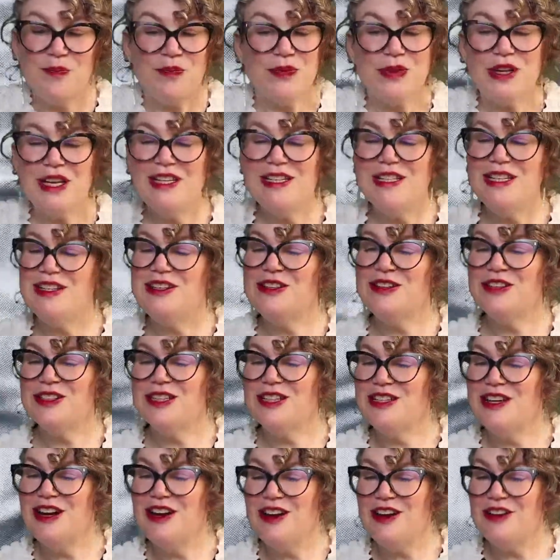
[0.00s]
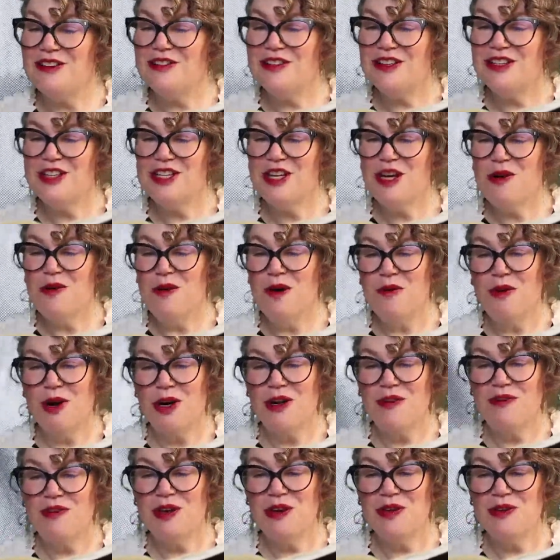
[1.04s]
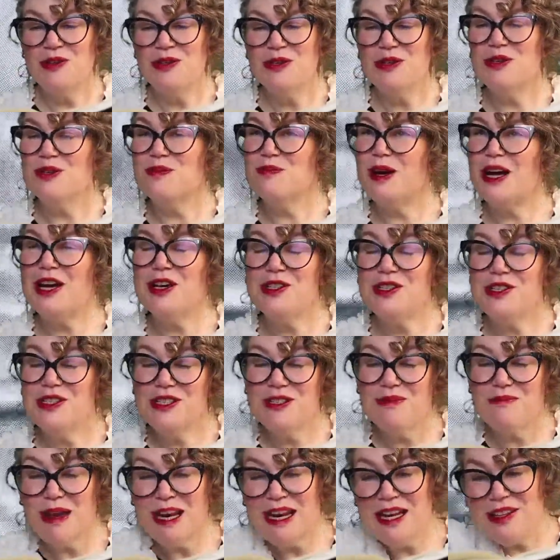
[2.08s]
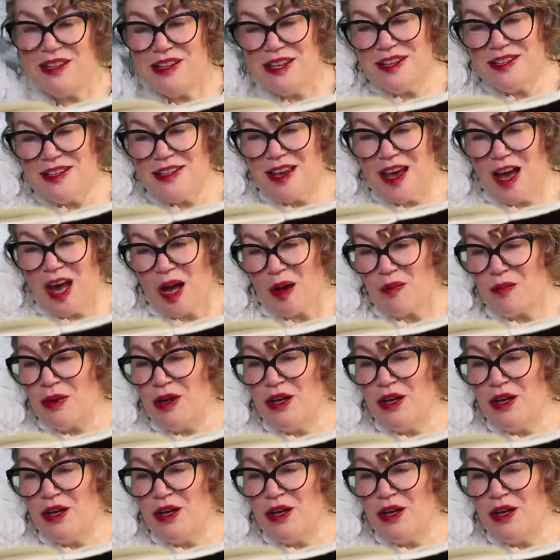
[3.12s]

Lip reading: Is it not enough that you are one of those whose passions made this cap,